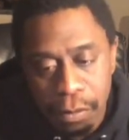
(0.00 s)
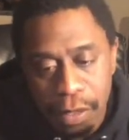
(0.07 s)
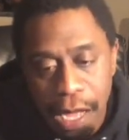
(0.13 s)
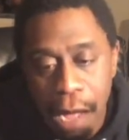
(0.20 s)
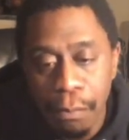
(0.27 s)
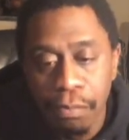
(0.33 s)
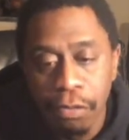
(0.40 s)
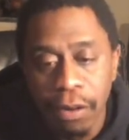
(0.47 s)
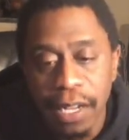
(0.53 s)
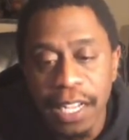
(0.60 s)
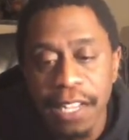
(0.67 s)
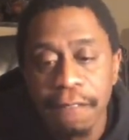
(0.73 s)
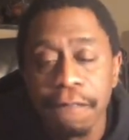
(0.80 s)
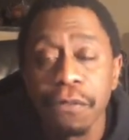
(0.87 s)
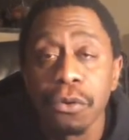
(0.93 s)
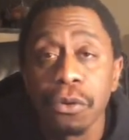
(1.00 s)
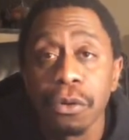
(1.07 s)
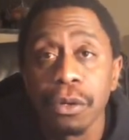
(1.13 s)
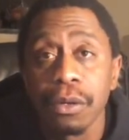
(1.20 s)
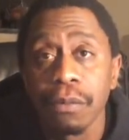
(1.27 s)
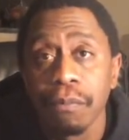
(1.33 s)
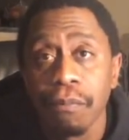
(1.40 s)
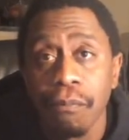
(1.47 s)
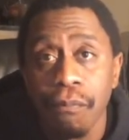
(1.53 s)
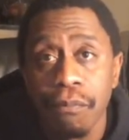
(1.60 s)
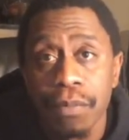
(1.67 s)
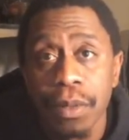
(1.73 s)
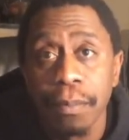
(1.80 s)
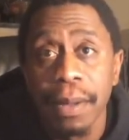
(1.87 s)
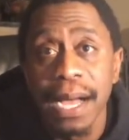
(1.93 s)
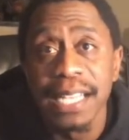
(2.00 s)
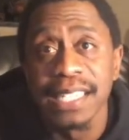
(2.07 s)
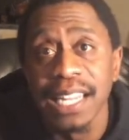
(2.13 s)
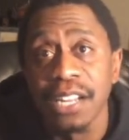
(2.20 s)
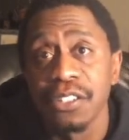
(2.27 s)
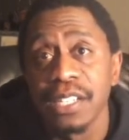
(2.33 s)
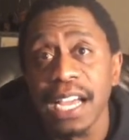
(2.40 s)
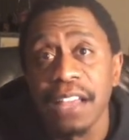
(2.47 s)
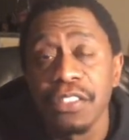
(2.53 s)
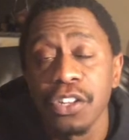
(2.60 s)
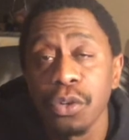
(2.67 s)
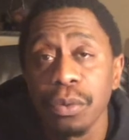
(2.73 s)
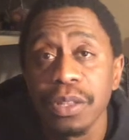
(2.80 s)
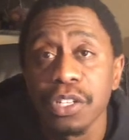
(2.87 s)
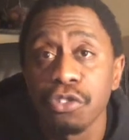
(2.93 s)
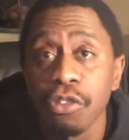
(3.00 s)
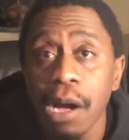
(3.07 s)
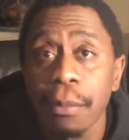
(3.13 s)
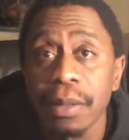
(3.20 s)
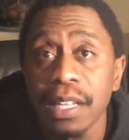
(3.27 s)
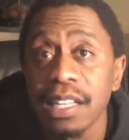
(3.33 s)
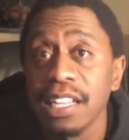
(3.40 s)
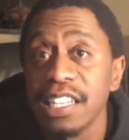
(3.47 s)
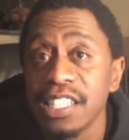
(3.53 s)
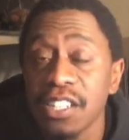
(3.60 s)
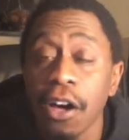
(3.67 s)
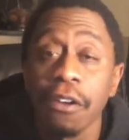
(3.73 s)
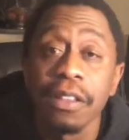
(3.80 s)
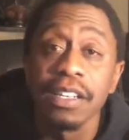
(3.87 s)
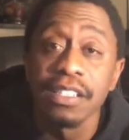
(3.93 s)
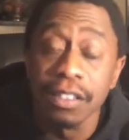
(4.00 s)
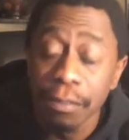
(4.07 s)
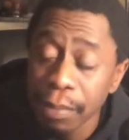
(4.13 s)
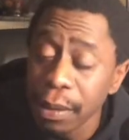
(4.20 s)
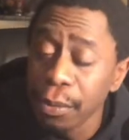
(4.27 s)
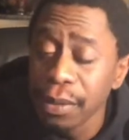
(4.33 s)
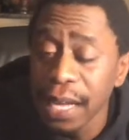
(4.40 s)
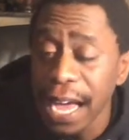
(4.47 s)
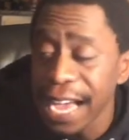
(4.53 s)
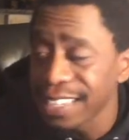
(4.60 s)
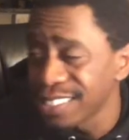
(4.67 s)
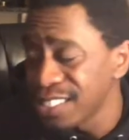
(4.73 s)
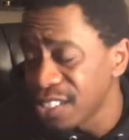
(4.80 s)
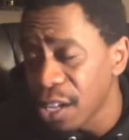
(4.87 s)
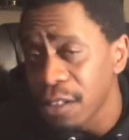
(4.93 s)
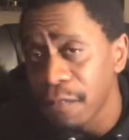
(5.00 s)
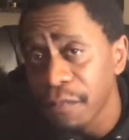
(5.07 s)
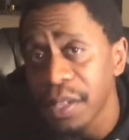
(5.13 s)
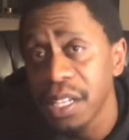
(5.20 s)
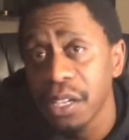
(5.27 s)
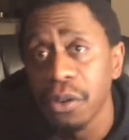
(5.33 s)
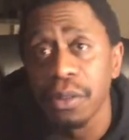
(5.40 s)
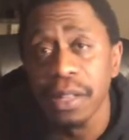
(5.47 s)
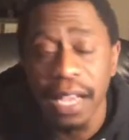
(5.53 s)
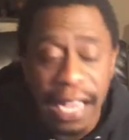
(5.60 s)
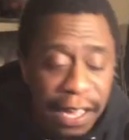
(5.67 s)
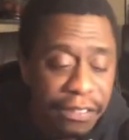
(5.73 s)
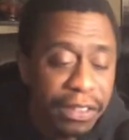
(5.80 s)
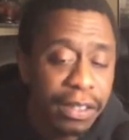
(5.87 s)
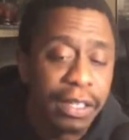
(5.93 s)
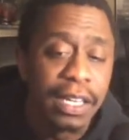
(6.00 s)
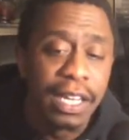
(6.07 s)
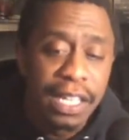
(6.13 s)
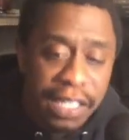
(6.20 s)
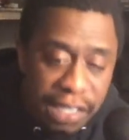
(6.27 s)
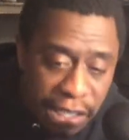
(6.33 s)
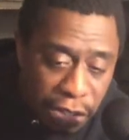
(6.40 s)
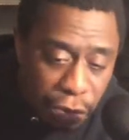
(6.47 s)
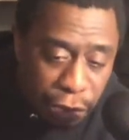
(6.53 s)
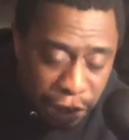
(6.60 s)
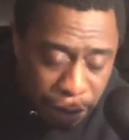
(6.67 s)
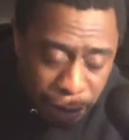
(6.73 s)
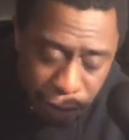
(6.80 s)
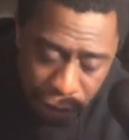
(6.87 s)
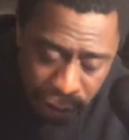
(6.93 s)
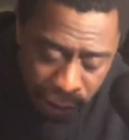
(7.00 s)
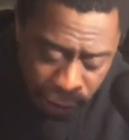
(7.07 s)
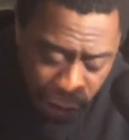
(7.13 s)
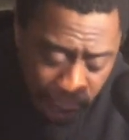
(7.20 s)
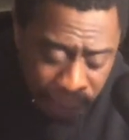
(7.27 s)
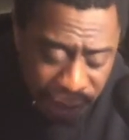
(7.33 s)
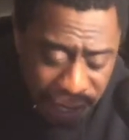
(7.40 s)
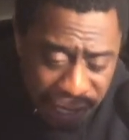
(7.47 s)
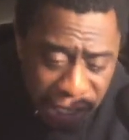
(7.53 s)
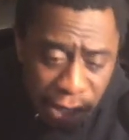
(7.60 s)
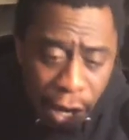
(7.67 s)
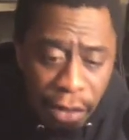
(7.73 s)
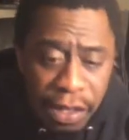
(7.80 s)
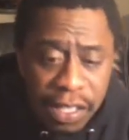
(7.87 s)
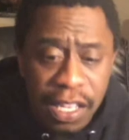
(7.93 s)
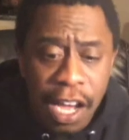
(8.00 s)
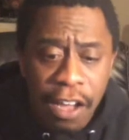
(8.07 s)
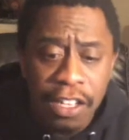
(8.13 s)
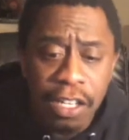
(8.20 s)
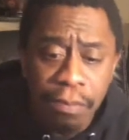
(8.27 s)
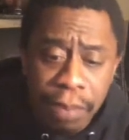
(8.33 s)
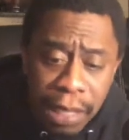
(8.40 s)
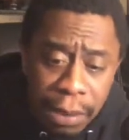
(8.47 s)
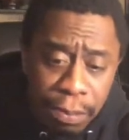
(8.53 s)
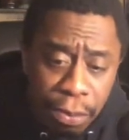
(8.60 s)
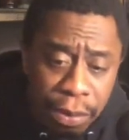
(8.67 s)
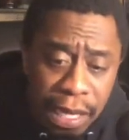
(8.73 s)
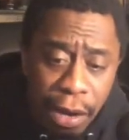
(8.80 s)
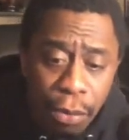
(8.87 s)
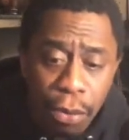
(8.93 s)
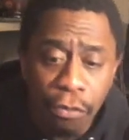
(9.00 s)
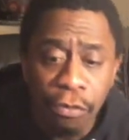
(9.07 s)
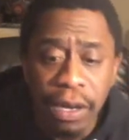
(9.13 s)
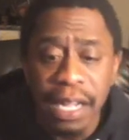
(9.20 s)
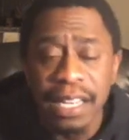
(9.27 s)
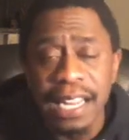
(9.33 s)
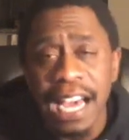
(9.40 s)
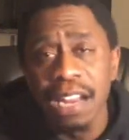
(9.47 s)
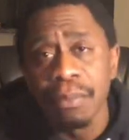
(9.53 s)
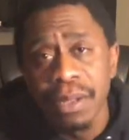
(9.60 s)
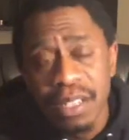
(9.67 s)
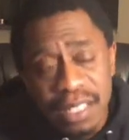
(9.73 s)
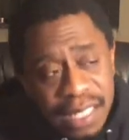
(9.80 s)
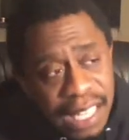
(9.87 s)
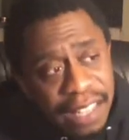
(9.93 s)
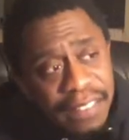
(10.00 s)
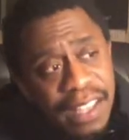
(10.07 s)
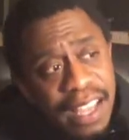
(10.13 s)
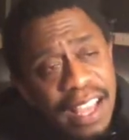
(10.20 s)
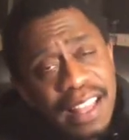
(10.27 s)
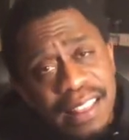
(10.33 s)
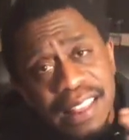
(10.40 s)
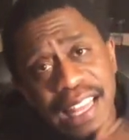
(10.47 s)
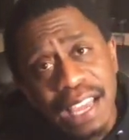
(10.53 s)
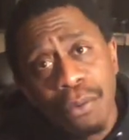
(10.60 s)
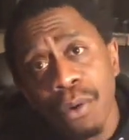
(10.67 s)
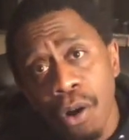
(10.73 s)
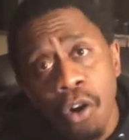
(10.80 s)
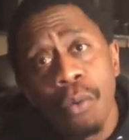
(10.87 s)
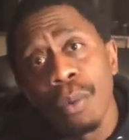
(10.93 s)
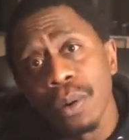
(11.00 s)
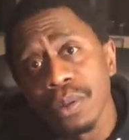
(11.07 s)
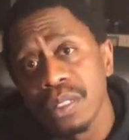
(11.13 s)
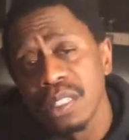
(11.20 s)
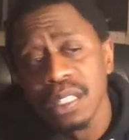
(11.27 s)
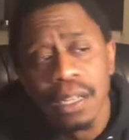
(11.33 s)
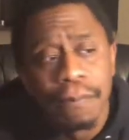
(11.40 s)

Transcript: I'm praying for the bystanders that have to deal with the trauma that they saw this, the people that actually saw the video that have to deal with the trauma they saw this, to the people that were reignited because they were almost